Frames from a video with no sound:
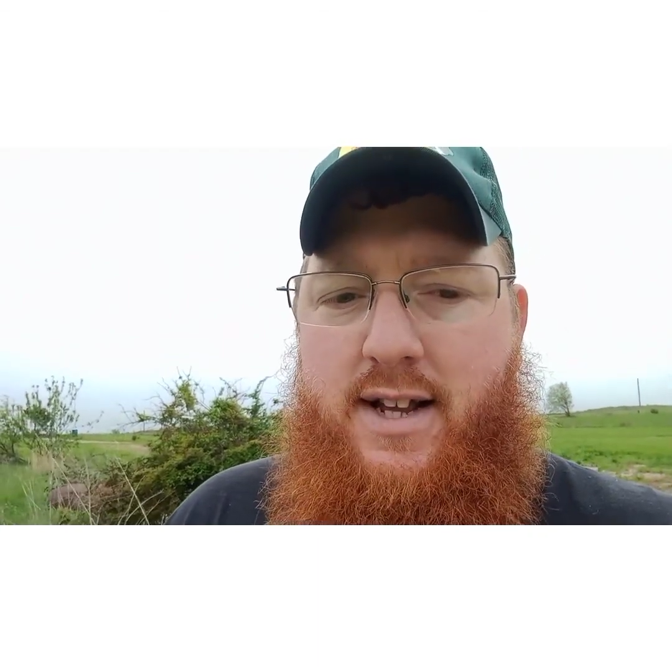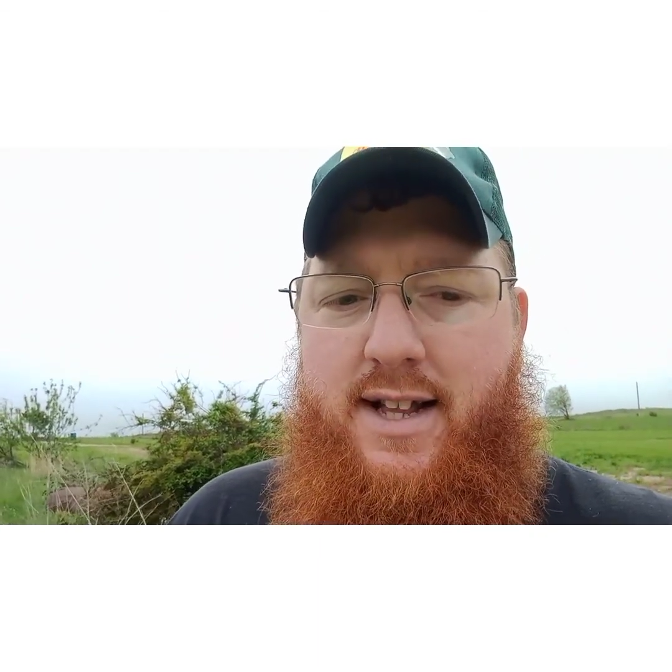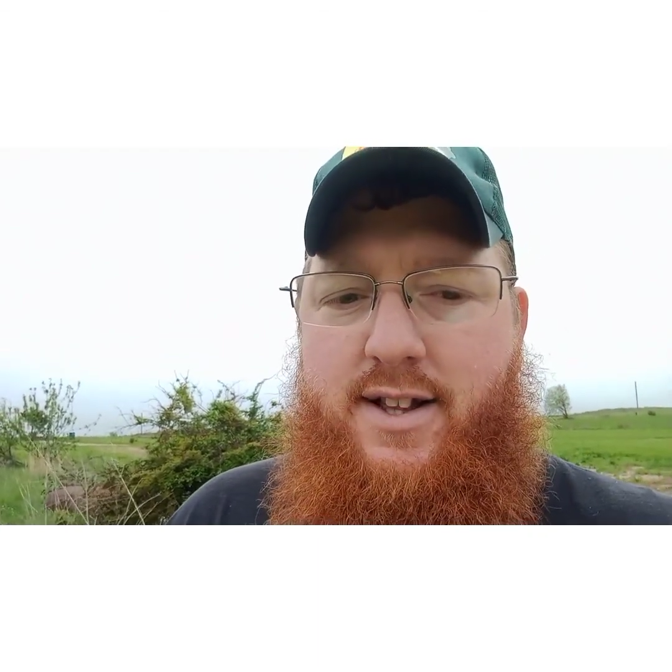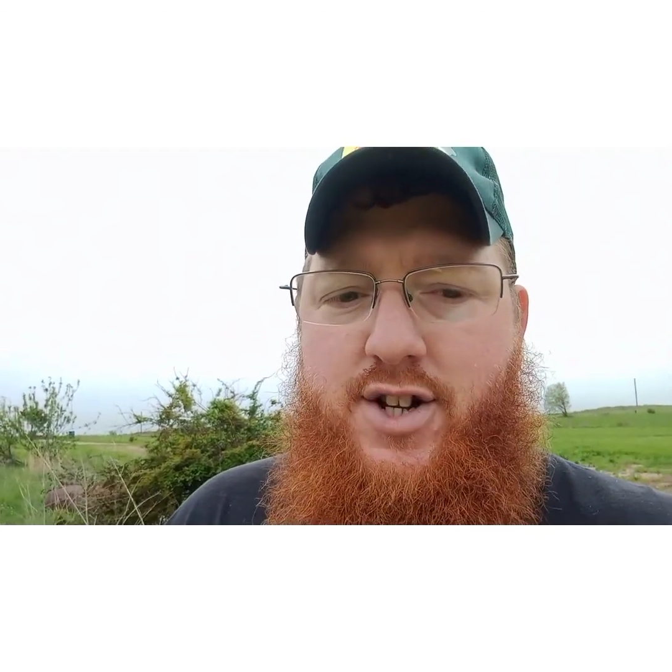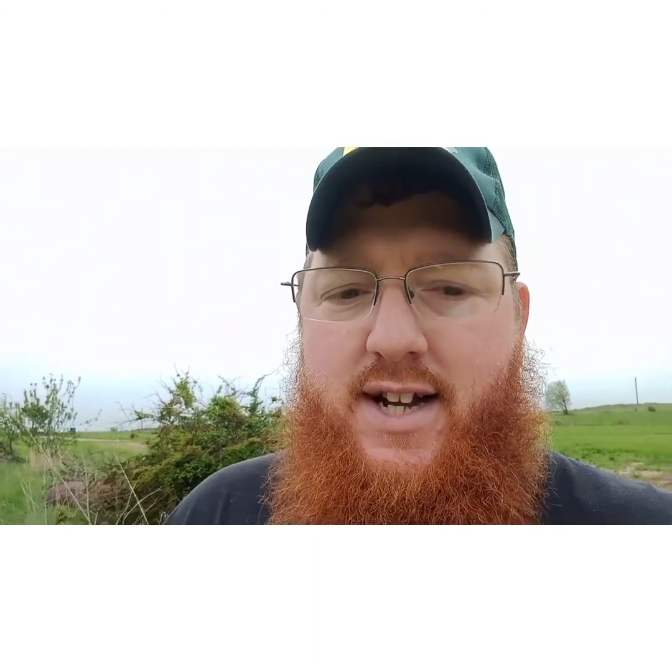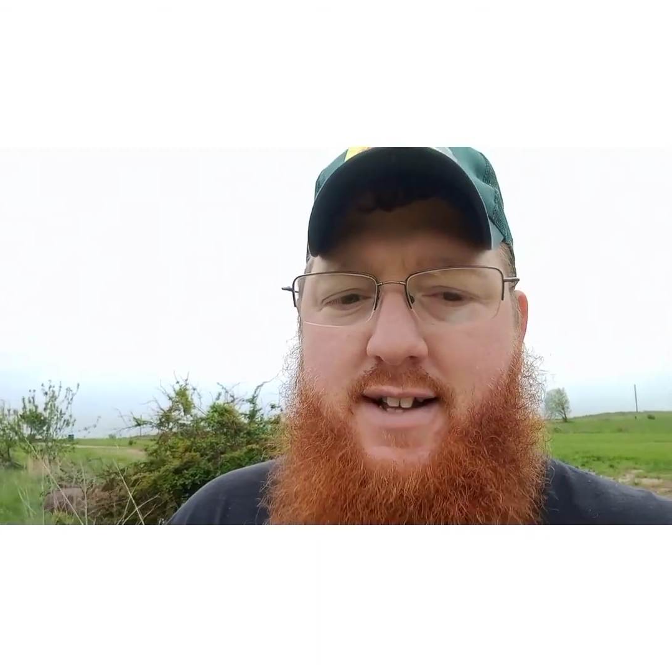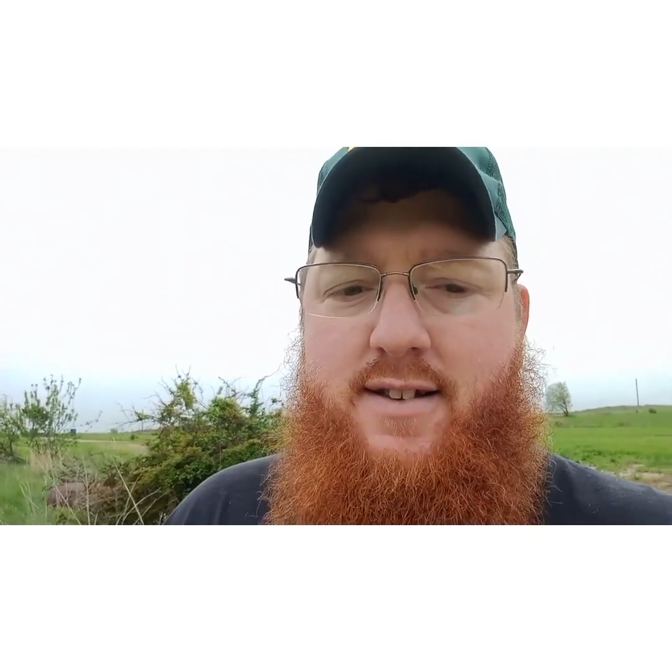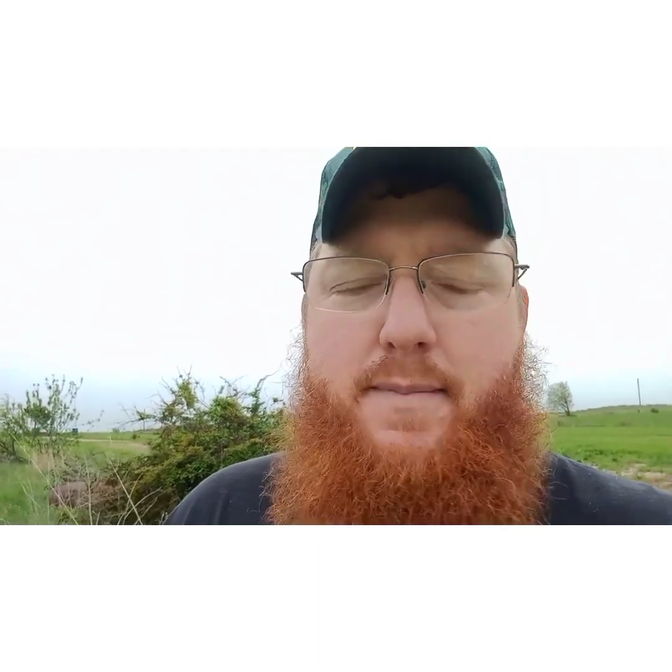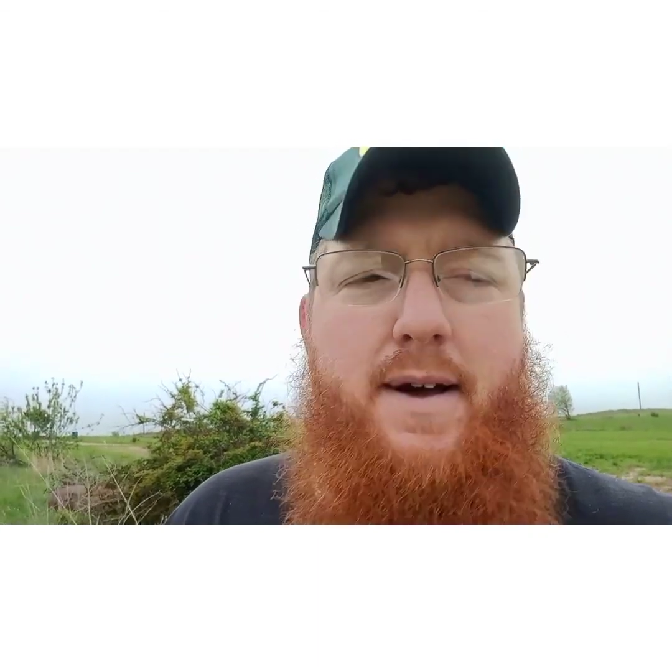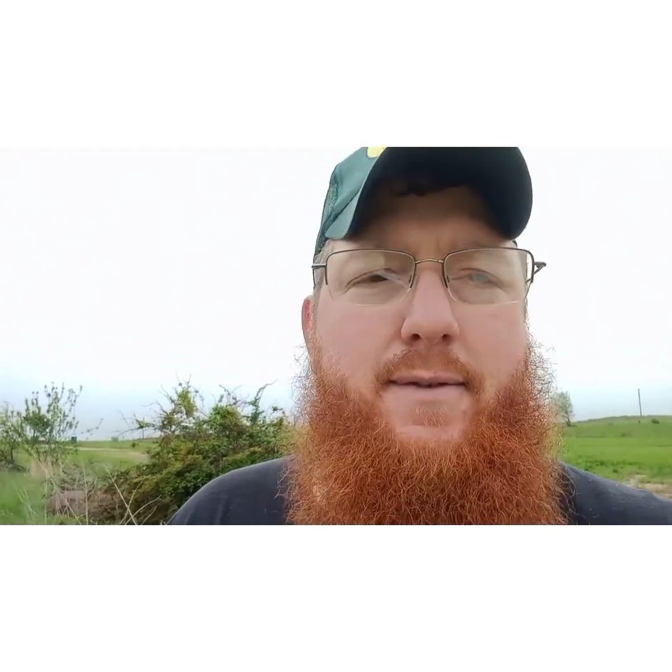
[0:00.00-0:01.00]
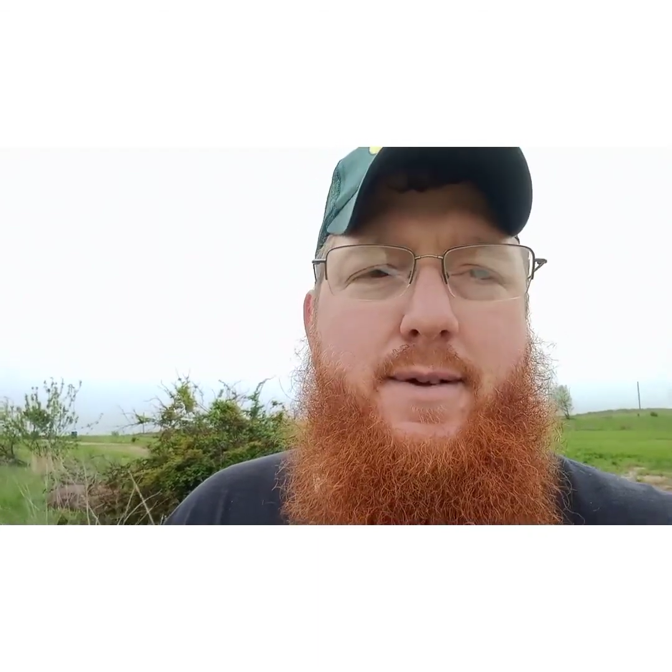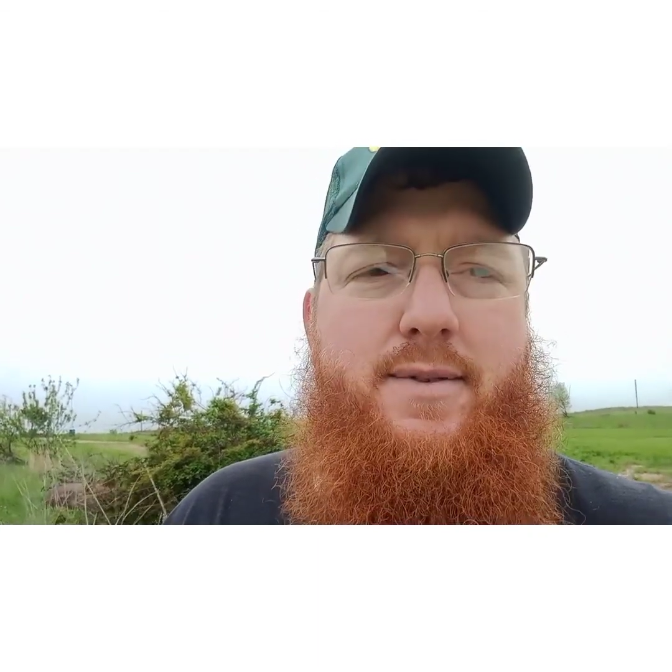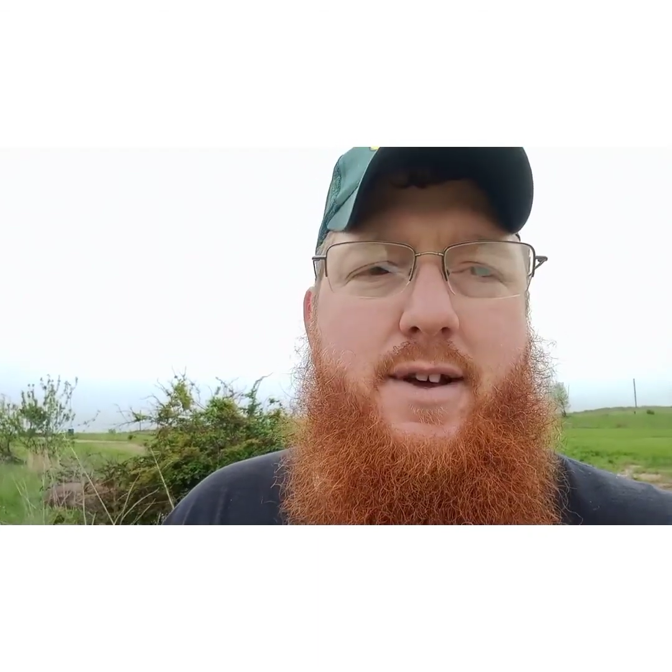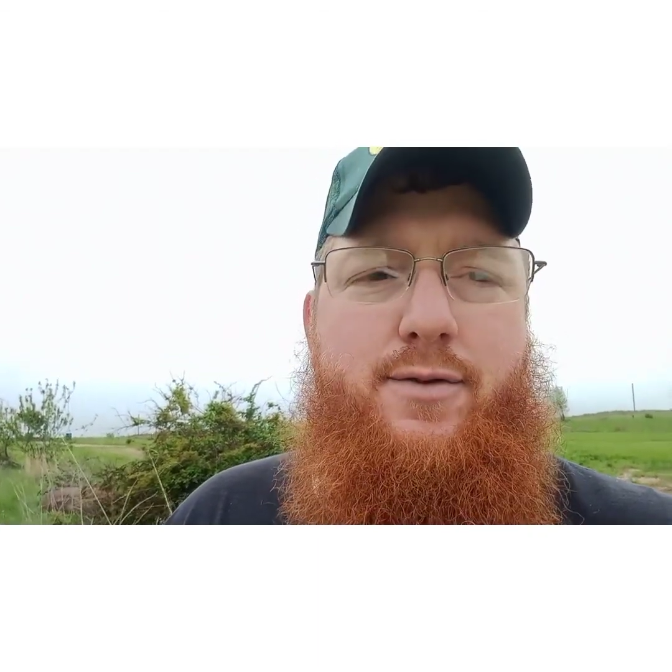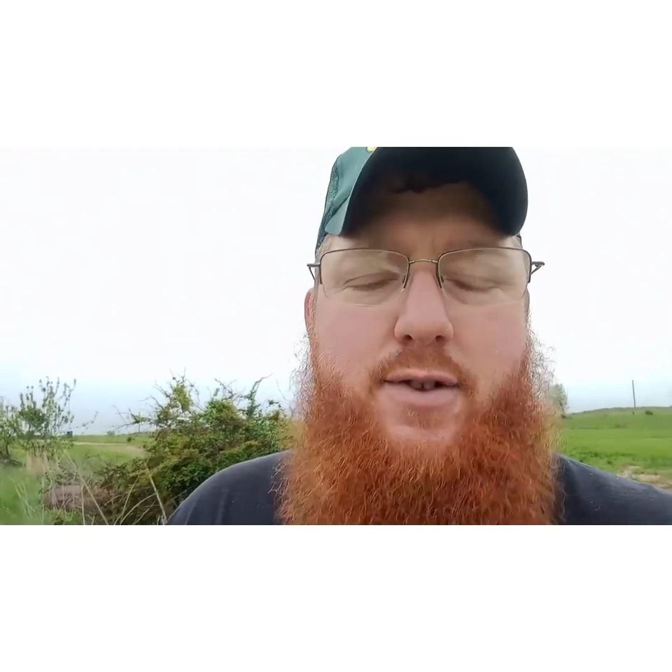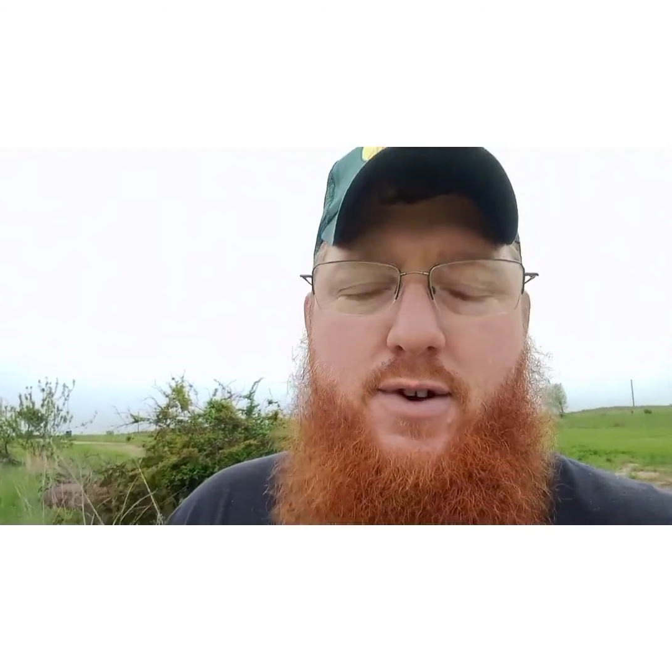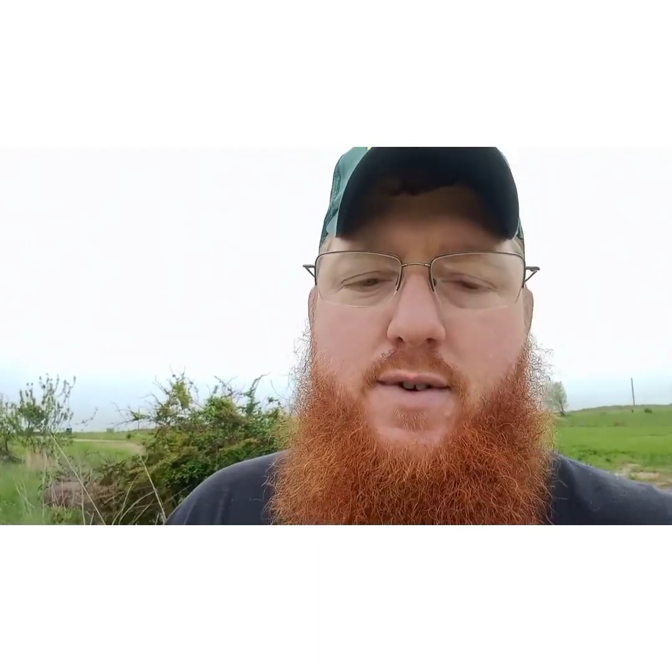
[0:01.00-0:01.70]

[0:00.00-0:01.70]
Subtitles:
get the chickens to pay for themselves too,